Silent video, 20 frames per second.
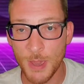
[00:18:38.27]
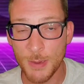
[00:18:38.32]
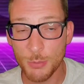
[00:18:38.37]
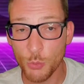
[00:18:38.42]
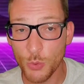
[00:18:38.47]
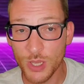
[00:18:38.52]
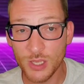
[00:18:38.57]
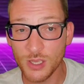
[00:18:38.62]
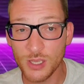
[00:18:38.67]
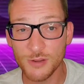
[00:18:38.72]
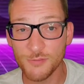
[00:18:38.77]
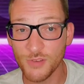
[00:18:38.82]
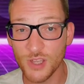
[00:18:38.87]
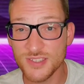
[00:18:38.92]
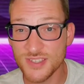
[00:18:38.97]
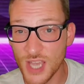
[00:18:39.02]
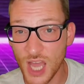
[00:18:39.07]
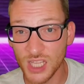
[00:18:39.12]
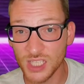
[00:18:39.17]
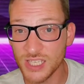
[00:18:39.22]
Maybe we can
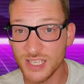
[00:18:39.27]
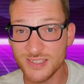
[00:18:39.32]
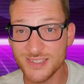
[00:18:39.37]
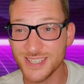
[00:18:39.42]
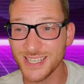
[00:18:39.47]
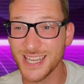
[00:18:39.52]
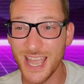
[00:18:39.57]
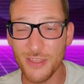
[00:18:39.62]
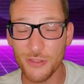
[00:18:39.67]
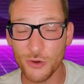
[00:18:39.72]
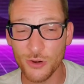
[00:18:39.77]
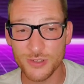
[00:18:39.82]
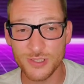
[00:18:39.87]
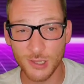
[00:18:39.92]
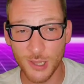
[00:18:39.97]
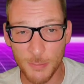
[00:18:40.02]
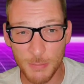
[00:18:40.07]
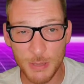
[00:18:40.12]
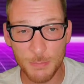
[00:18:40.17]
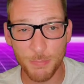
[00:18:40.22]
convince Ali together
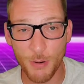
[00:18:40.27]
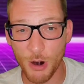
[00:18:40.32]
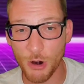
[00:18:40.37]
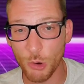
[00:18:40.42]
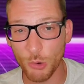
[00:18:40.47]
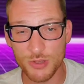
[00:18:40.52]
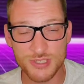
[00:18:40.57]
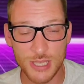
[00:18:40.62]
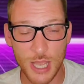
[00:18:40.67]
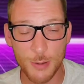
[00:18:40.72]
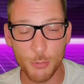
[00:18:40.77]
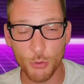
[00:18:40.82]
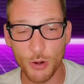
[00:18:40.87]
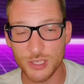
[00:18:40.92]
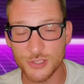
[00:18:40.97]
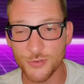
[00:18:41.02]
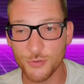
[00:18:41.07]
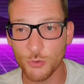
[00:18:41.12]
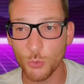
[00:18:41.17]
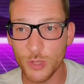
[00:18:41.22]
to let me borrow a
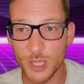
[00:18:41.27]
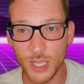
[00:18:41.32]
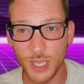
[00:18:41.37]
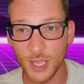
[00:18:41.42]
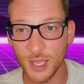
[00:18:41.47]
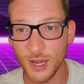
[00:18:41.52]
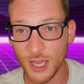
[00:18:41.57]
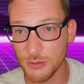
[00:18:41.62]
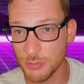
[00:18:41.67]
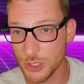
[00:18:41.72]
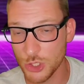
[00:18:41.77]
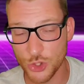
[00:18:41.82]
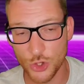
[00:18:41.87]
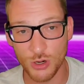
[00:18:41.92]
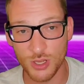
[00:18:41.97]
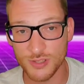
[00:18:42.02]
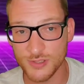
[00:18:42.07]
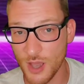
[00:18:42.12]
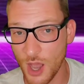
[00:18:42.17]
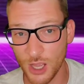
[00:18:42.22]
CyberX for a weekend. I'd be
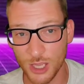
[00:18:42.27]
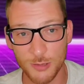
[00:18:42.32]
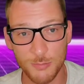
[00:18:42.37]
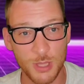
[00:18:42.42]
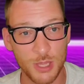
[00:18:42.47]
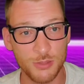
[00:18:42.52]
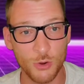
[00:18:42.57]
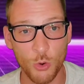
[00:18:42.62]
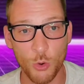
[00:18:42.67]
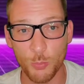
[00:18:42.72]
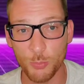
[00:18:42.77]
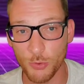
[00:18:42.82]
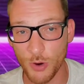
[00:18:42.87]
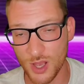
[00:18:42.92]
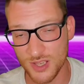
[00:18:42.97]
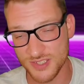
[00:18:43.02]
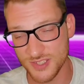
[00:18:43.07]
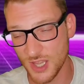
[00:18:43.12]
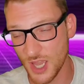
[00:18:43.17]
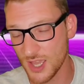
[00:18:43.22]
sure to document the whole
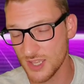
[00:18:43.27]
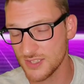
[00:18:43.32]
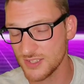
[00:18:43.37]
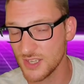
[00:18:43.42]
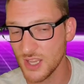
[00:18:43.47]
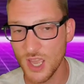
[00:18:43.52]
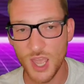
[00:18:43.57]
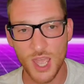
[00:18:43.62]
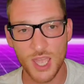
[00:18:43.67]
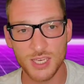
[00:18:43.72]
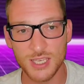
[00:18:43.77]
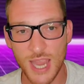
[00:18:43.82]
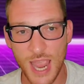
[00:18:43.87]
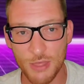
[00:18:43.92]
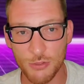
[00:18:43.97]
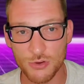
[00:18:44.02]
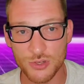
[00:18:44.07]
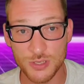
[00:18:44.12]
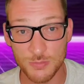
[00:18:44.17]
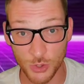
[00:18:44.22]
process and
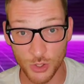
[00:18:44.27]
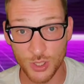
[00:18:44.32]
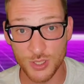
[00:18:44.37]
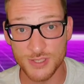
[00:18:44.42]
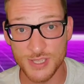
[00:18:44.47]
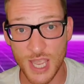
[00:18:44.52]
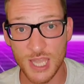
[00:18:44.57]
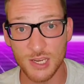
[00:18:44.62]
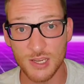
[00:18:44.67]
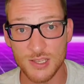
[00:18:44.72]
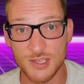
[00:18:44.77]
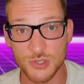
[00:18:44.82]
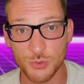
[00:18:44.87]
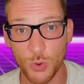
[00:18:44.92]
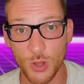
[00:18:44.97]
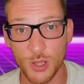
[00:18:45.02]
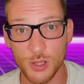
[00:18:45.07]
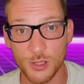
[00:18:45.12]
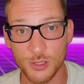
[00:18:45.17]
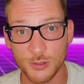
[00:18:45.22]
gather some good data
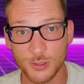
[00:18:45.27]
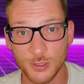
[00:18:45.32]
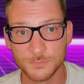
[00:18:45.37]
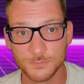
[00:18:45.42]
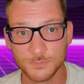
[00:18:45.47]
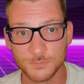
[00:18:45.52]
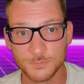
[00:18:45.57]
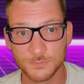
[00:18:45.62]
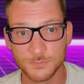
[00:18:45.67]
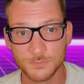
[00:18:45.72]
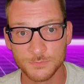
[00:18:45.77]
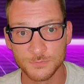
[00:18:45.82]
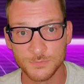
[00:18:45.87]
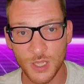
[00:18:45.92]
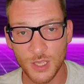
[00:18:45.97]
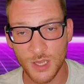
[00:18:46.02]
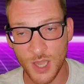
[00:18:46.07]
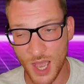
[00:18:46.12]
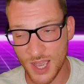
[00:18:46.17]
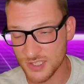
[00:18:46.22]
as well.
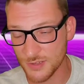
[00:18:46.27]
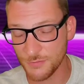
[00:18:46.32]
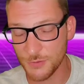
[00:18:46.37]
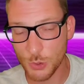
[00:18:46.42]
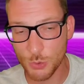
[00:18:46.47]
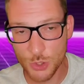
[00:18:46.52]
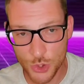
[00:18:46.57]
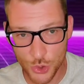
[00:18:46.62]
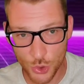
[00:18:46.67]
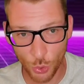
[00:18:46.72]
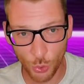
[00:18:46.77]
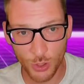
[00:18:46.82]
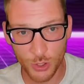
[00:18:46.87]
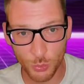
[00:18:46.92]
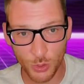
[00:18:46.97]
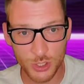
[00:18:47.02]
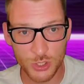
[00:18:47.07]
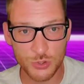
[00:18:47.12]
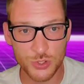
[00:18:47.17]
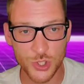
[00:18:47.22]
Guys, if you
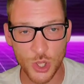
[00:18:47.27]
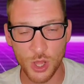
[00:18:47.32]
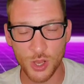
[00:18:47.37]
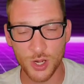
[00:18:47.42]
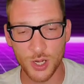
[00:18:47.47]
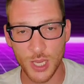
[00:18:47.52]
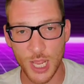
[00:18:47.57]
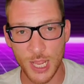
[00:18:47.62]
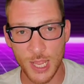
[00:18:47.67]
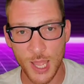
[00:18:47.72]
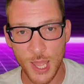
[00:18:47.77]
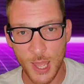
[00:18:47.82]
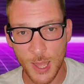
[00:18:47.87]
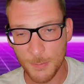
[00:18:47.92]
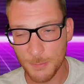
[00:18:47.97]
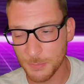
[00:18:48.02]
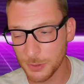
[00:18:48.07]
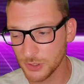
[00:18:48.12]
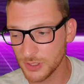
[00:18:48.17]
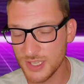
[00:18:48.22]
enjoyed what you saw today,
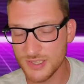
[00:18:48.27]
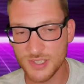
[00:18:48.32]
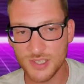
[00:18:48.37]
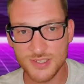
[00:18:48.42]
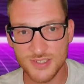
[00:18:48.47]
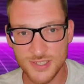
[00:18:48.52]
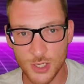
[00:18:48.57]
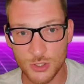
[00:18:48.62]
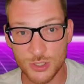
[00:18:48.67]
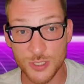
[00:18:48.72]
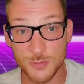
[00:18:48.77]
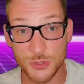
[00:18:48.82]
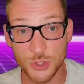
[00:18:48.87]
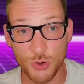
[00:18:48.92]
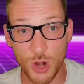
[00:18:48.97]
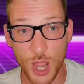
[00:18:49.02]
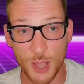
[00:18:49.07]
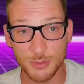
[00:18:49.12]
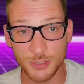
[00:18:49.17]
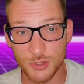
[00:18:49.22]
please consider
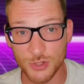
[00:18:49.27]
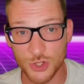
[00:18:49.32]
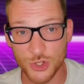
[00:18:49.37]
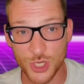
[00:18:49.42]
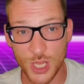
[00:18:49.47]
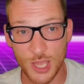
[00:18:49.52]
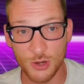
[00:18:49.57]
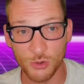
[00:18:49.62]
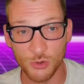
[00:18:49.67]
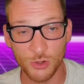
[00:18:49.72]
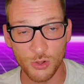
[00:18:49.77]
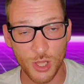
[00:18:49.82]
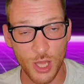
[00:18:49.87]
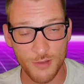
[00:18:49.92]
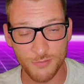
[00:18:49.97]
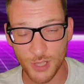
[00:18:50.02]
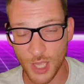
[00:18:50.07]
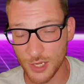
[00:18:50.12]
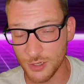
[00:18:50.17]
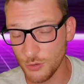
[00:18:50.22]
subscribing to the
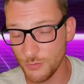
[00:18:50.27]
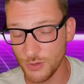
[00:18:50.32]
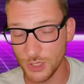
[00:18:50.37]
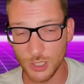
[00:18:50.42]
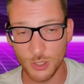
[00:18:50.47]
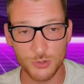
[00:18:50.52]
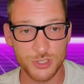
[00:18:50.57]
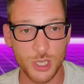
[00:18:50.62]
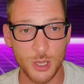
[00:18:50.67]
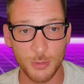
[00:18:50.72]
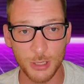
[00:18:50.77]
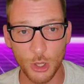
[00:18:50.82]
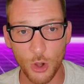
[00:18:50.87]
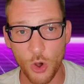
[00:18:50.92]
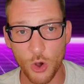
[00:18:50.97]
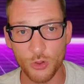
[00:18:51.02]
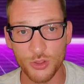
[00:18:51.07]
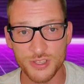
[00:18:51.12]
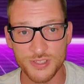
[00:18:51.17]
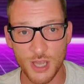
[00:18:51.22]
channel. I've got new videos
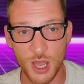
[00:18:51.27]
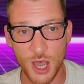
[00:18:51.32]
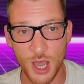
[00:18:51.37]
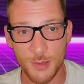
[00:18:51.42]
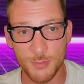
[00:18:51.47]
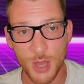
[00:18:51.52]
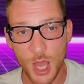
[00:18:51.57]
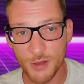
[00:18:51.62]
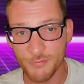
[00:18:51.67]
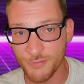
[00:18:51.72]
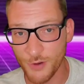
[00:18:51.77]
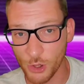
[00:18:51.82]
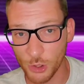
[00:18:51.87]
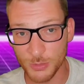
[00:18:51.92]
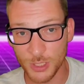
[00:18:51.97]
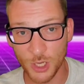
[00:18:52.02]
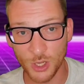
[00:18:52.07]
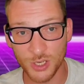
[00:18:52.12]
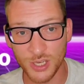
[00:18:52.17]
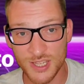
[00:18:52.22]
coming all the time.
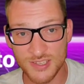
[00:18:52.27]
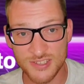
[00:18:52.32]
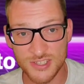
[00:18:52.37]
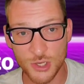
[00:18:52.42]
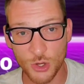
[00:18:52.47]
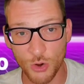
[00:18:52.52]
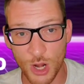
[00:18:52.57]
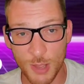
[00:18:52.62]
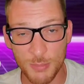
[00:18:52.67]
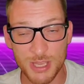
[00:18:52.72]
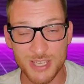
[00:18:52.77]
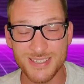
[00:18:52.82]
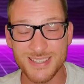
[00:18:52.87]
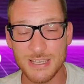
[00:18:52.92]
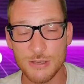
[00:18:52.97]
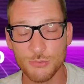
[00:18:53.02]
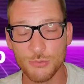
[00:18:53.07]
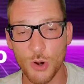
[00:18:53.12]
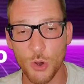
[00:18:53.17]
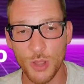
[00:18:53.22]
Follow me on Instagram
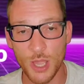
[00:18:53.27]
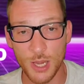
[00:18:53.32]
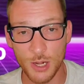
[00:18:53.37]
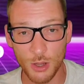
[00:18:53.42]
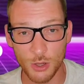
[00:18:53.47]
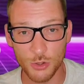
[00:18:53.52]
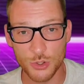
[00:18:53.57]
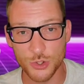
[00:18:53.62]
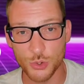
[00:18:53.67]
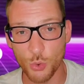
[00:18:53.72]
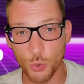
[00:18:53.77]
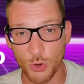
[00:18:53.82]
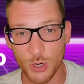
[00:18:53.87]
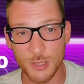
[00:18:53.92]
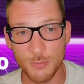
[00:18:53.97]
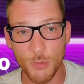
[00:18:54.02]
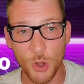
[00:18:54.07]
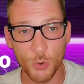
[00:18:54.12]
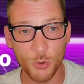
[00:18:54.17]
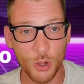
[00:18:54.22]
at
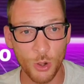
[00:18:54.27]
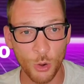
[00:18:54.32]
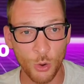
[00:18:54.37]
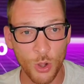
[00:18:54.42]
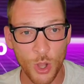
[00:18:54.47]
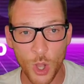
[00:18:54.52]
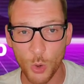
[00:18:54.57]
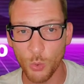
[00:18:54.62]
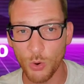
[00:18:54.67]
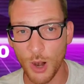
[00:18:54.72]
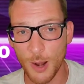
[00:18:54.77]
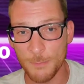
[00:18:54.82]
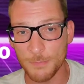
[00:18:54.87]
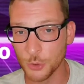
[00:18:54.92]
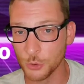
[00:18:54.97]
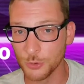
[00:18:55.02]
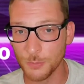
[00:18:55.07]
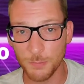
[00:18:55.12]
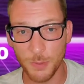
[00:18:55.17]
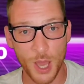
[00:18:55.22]
@trowan_emoto, where I
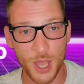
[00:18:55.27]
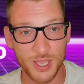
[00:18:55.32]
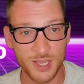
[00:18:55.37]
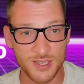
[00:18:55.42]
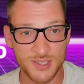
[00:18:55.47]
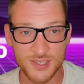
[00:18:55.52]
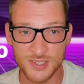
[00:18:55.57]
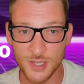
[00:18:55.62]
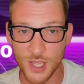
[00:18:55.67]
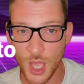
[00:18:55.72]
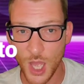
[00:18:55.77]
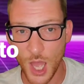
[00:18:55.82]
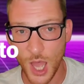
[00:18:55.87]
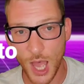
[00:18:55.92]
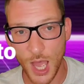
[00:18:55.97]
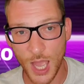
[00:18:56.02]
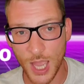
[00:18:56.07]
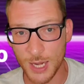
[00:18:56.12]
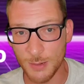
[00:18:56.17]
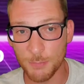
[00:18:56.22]
build bikes,
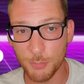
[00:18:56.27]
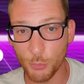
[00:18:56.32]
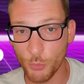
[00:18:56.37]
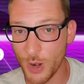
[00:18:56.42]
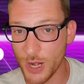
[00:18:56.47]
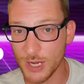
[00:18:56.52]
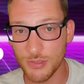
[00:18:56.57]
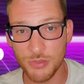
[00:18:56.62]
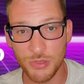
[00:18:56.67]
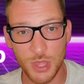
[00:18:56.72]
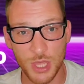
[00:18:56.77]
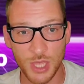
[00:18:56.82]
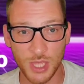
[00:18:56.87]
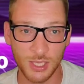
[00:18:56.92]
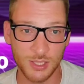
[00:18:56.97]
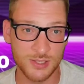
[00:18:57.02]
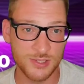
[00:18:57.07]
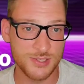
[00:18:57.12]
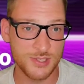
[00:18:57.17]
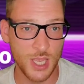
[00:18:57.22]
I break
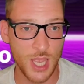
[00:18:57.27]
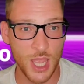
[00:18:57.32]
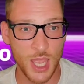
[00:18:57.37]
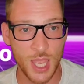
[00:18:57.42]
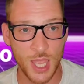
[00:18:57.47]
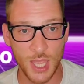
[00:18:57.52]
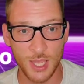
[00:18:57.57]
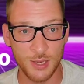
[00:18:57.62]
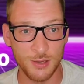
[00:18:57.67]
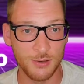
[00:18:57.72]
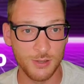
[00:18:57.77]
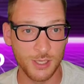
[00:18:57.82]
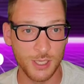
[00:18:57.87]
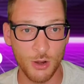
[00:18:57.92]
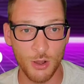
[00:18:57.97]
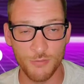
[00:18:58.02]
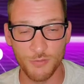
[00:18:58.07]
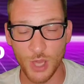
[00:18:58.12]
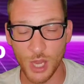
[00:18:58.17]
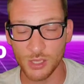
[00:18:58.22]
things, and,
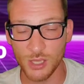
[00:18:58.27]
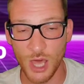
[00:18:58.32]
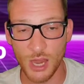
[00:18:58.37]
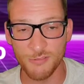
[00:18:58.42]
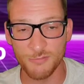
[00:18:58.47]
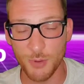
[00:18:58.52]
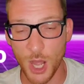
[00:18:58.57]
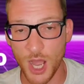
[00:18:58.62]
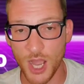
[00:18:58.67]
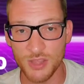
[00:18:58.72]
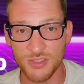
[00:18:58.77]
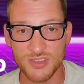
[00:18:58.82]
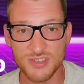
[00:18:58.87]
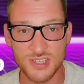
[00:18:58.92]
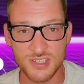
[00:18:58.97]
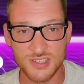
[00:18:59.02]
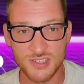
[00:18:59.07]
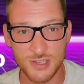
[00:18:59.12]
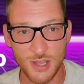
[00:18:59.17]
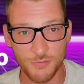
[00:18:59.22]
you know, I've got a lot of behind
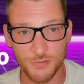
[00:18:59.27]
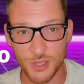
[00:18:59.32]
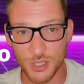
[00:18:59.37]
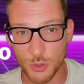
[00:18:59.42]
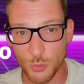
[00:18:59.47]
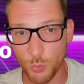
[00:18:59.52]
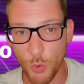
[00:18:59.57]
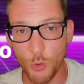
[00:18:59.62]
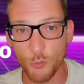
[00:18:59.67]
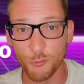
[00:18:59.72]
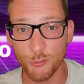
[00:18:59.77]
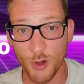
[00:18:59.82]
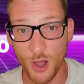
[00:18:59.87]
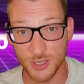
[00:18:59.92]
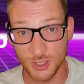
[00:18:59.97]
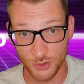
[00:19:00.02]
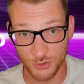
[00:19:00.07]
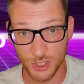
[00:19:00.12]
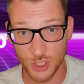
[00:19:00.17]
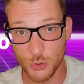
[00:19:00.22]
the scenes stuff that you won't
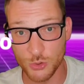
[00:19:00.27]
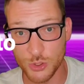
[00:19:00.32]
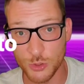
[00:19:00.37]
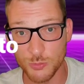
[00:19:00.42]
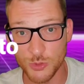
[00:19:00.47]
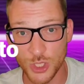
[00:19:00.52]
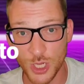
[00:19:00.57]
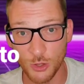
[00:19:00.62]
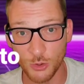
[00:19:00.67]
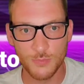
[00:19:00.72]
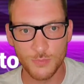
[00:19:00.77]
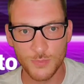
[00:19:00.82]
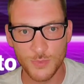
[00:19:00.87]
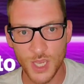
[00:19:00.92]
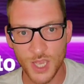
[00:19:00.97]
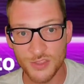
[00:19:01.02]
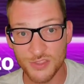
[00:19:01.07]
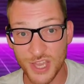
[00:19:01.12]
find on the YouTube channel.